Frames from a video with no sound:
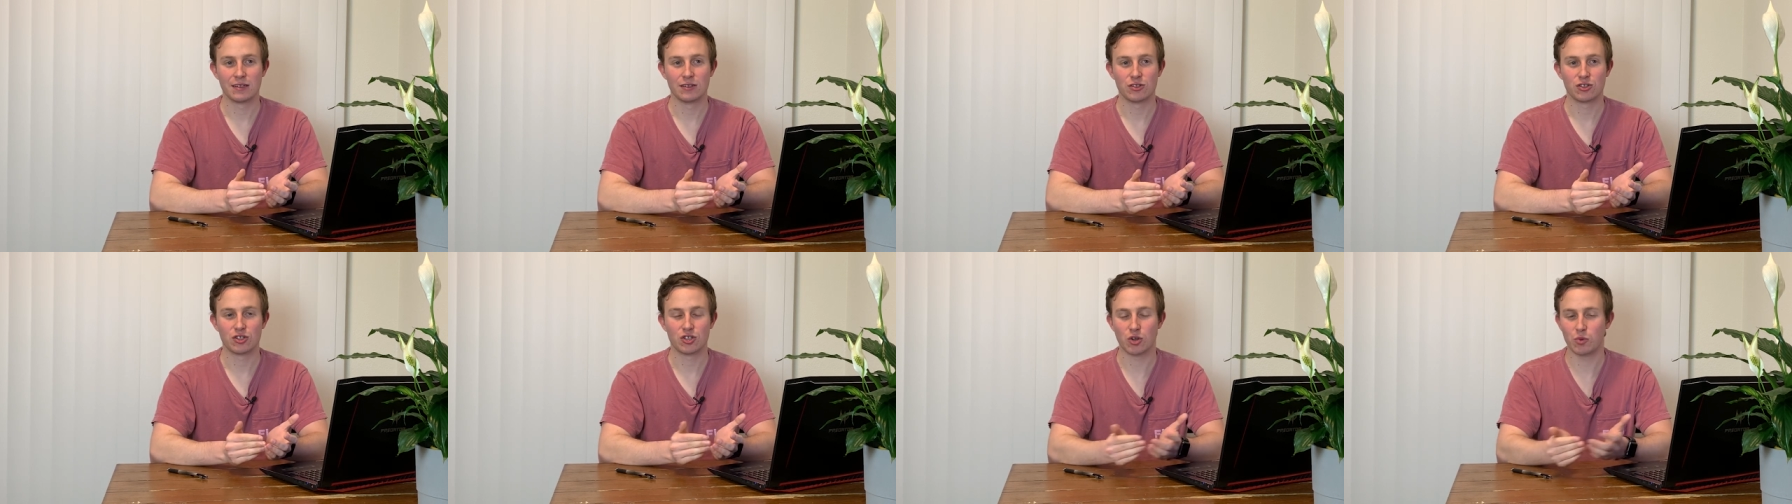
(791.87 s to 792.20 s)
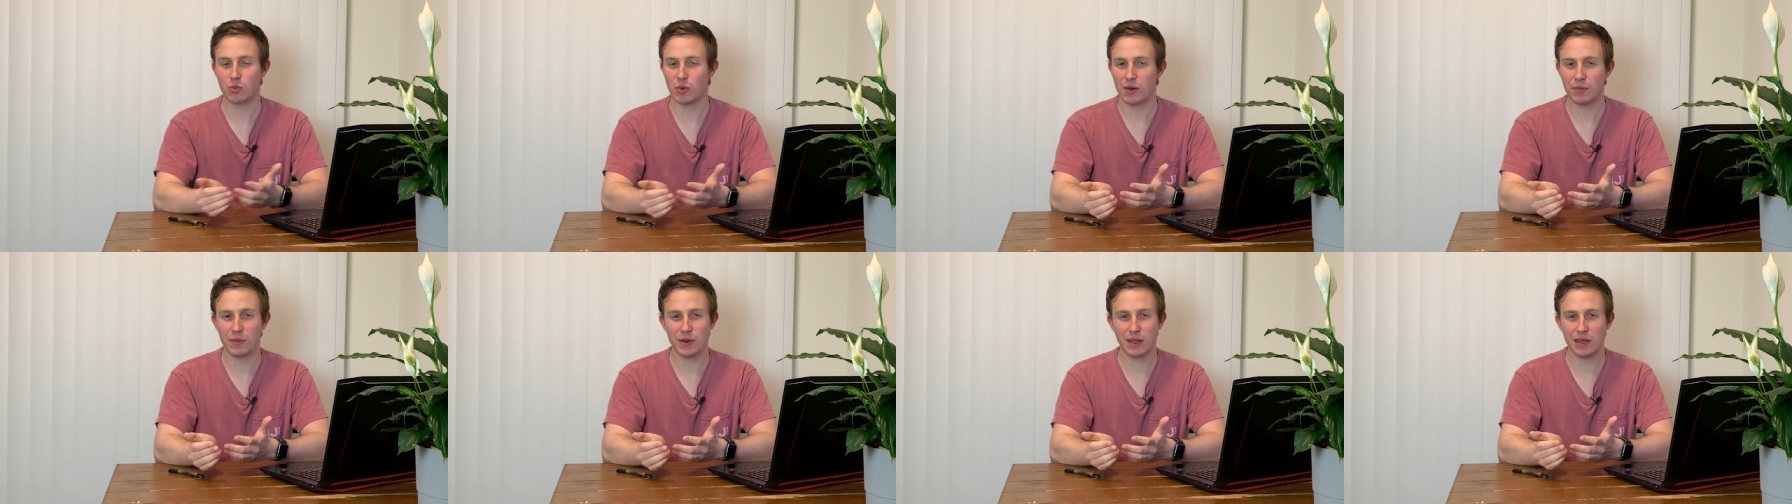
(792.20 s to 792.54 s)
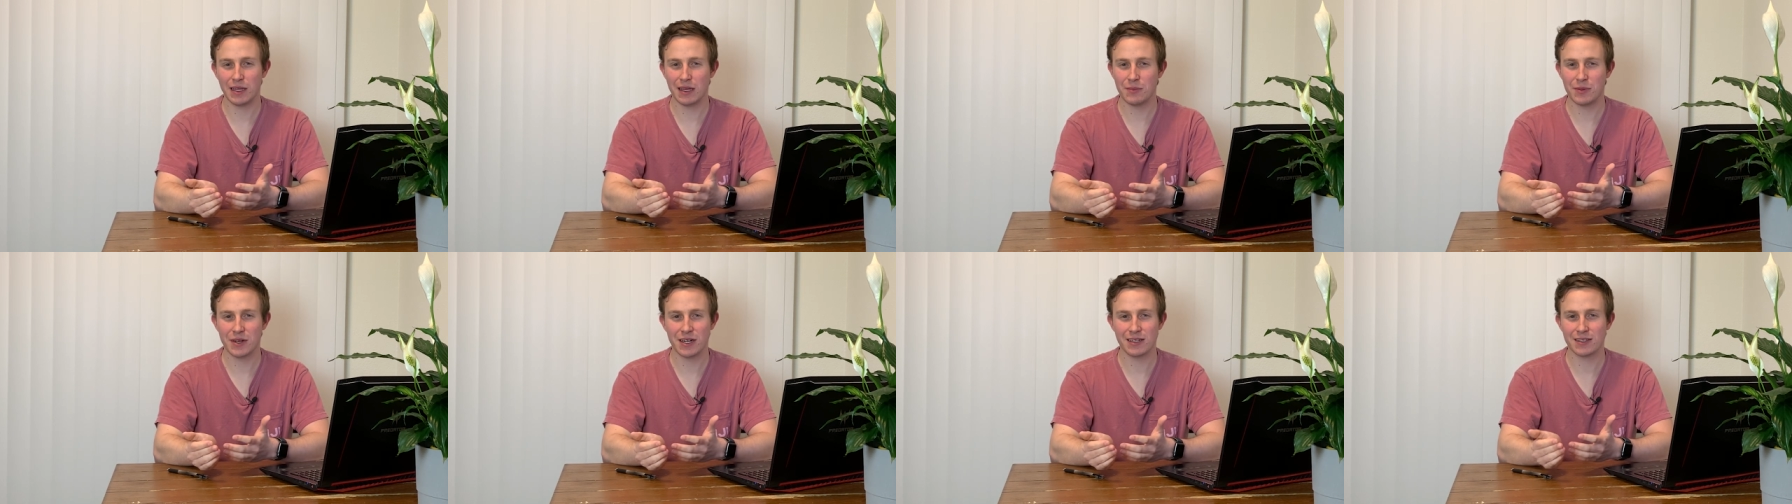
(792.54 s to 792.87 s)
should we be
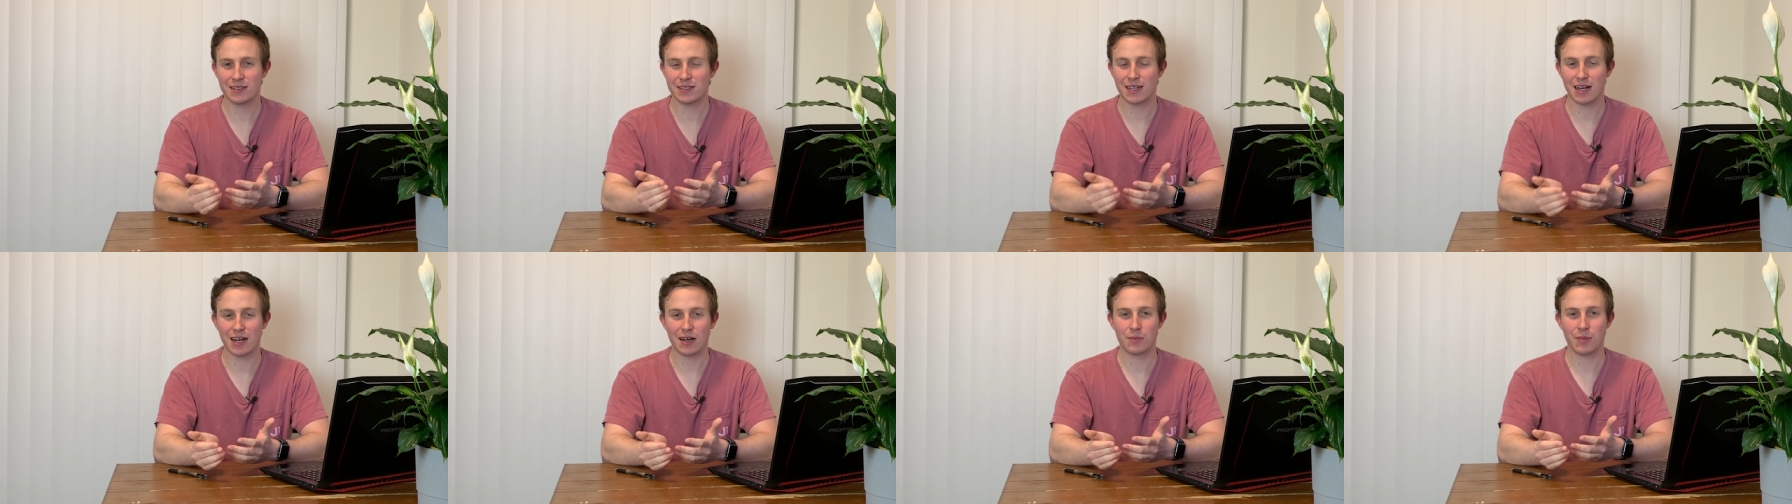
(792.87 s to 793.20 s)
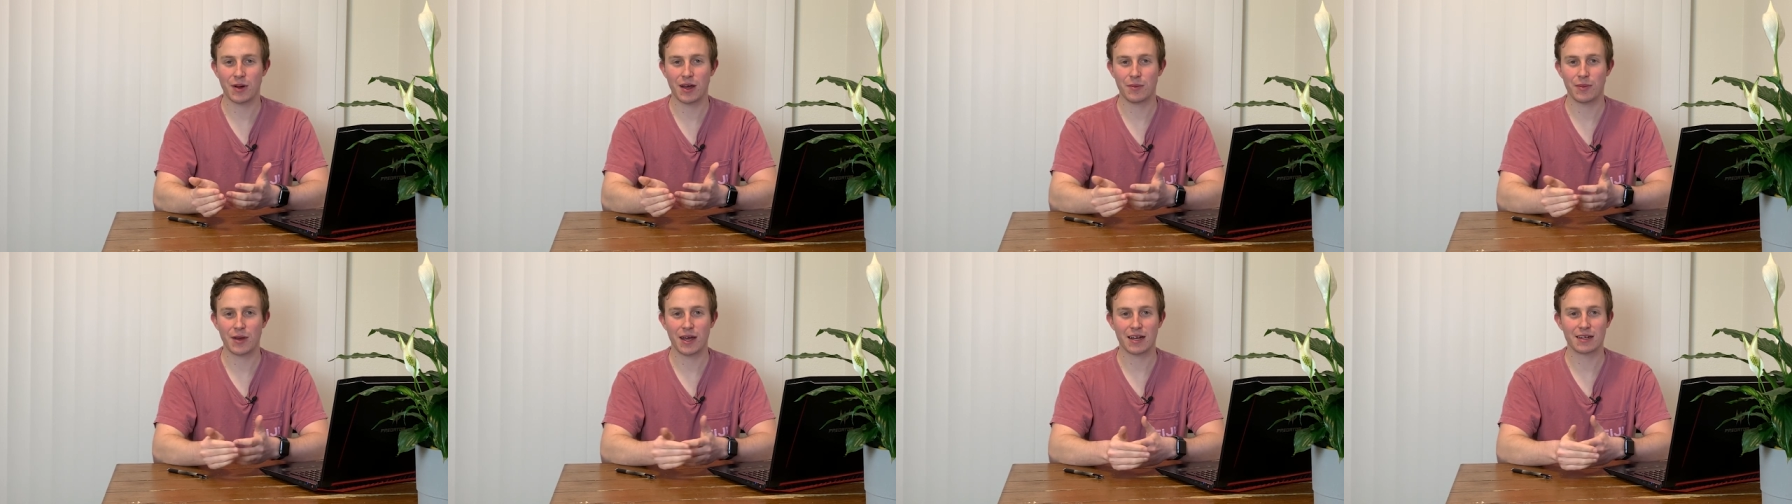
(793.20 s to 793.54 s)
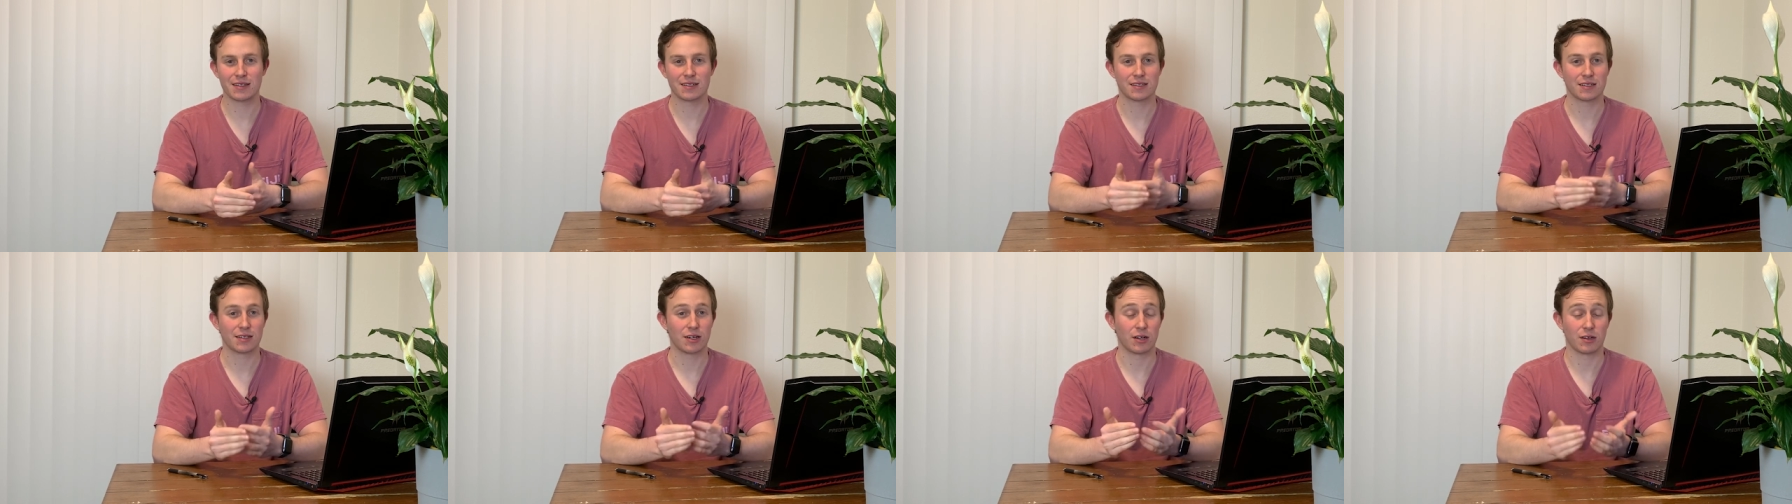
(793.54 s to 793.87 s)
limiting stock
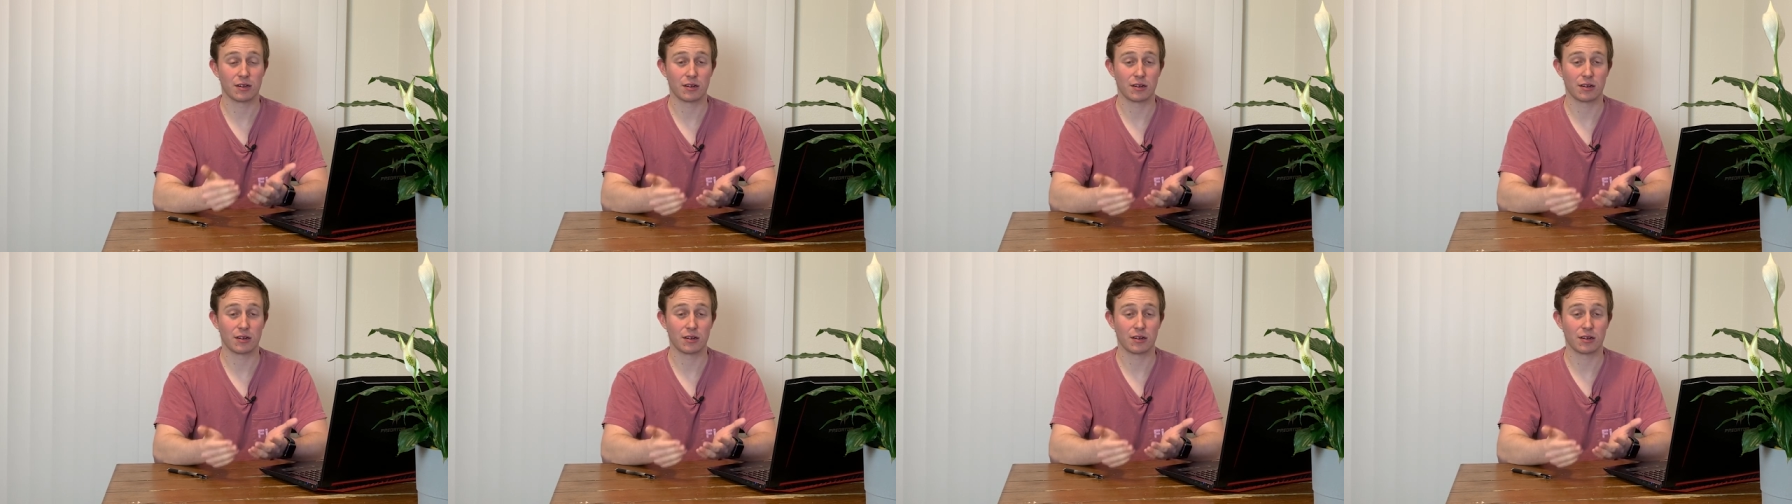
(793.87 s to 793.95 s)
buybacks?